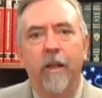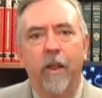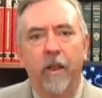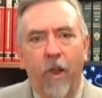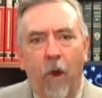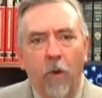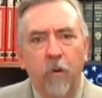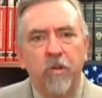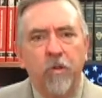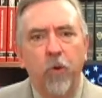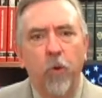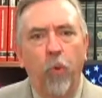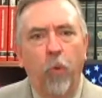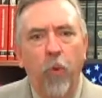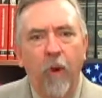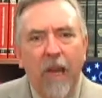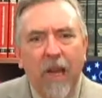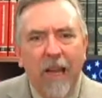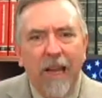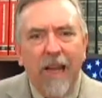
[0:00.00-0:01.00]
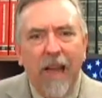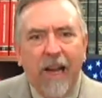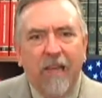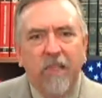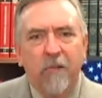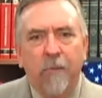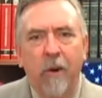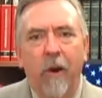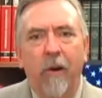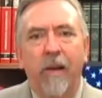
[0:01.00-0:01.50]
those who really
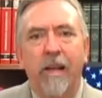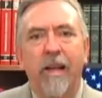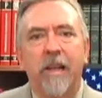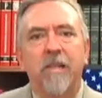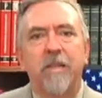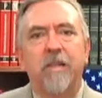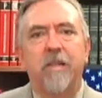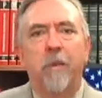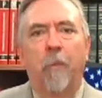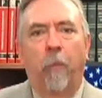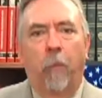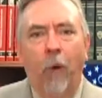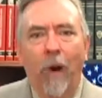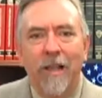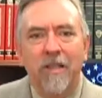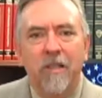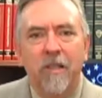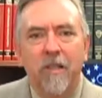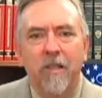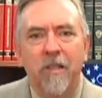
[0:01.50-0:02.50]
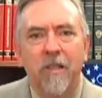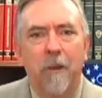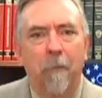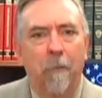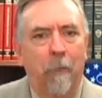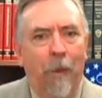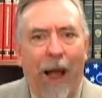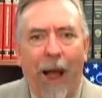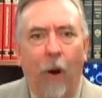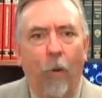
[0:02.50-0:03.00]
experience the presence
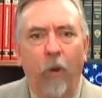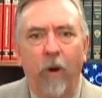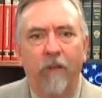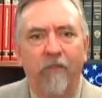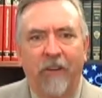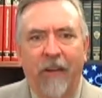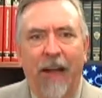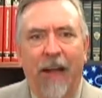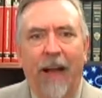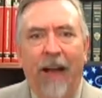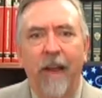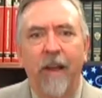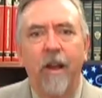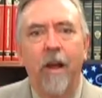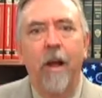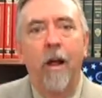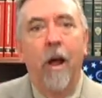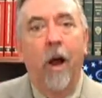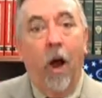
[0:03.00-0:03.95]
and power of God